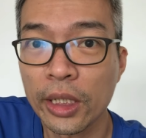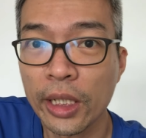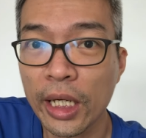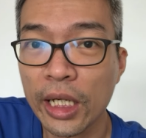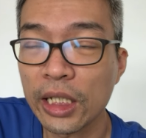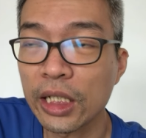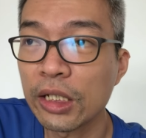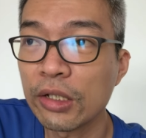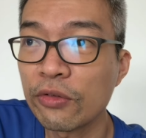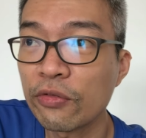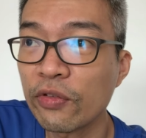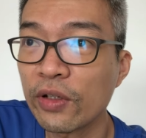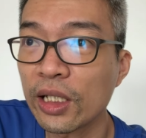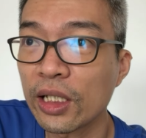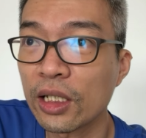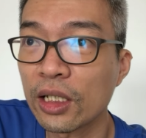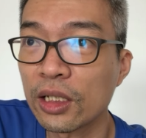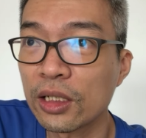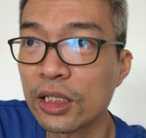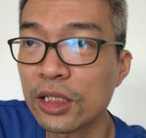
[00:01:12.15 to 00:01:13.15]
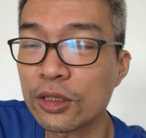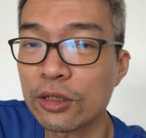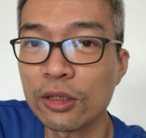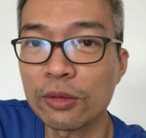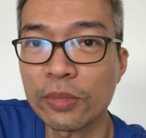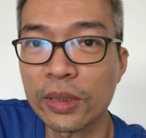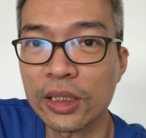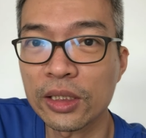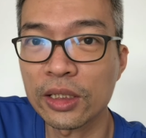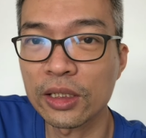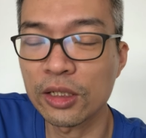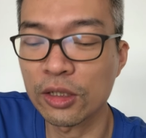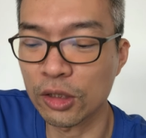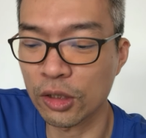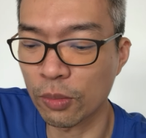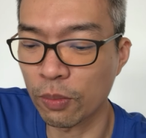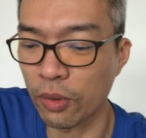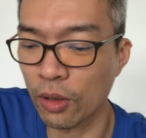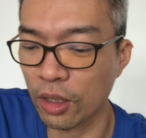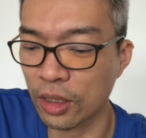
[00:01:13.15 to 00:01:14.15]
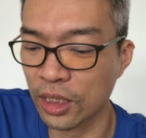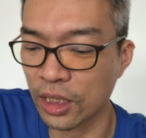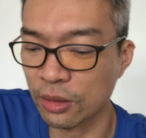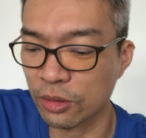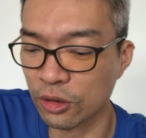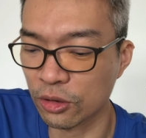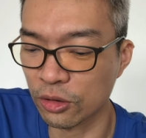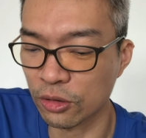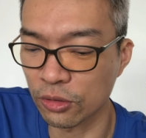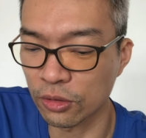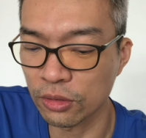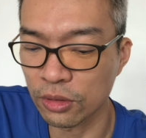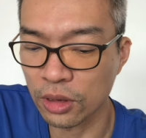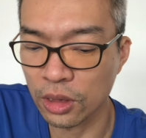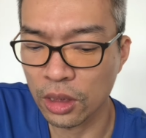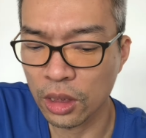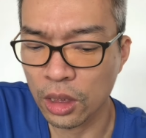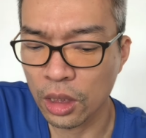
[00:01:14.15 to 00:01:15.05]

And in fact, this is going to be turned into a podcast also.